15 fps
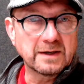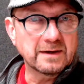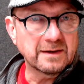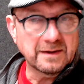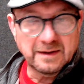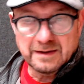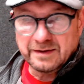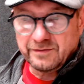
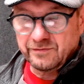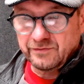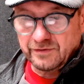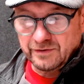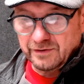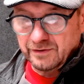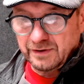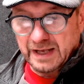it
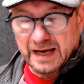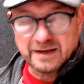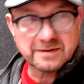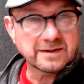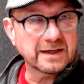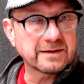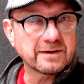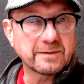still acts
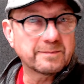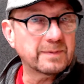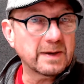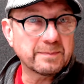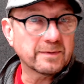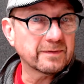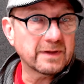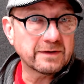like the paper
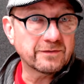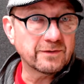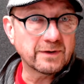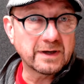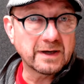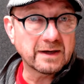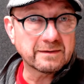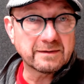that you
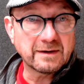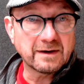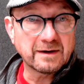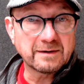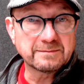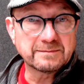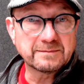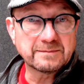get
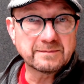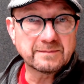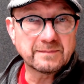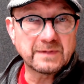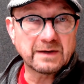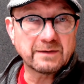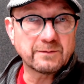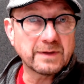
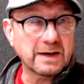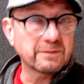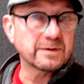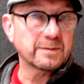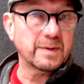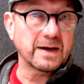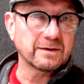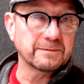that without the
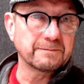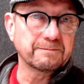panel.